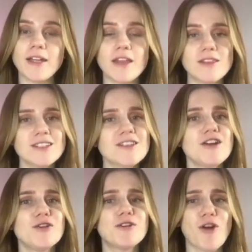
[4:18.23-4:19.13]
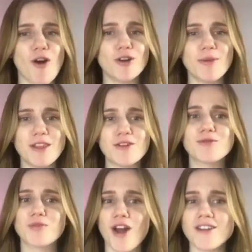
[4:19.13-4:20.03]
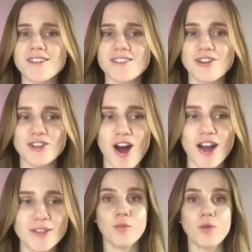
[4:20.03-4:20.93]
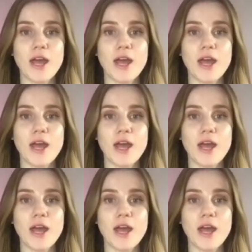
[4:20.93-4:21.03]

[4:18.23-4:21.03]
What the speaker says: and this is how you can automate this process a lot.